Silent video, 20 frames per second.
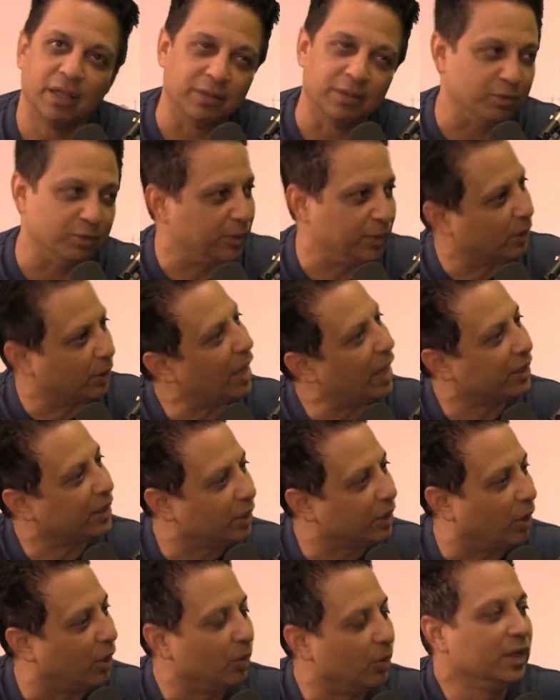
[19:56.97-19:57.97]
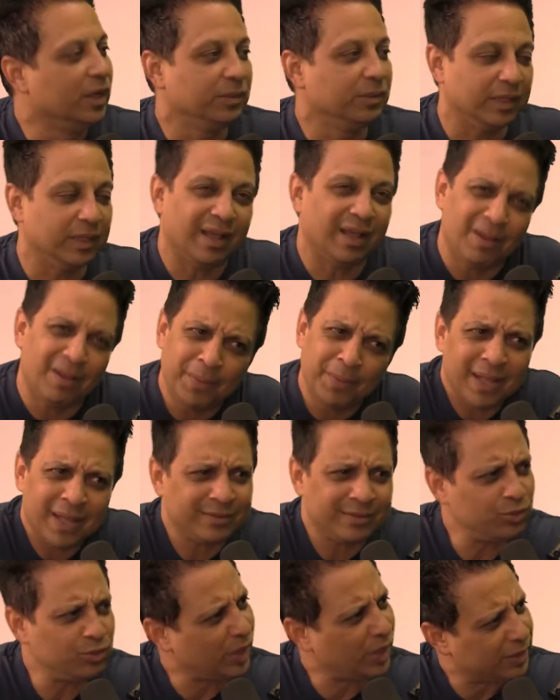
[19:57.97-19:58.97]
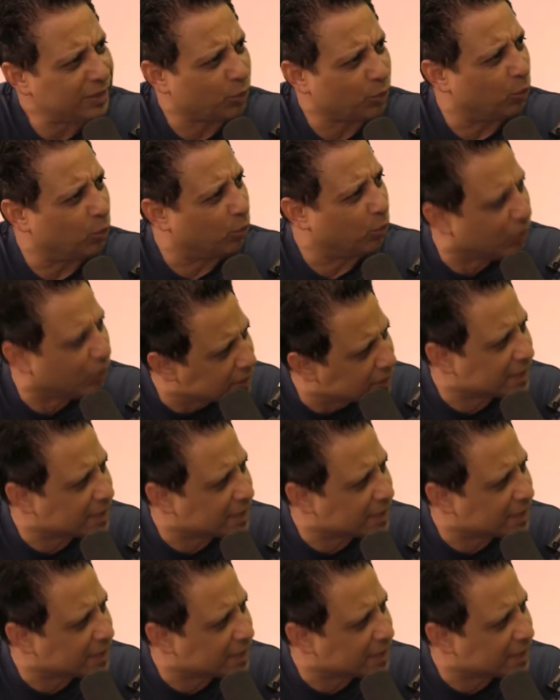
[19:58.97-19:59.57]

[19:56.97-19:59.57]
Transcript: hey, you'd be like, how'd it go? Like, oh, man, dude, I have to work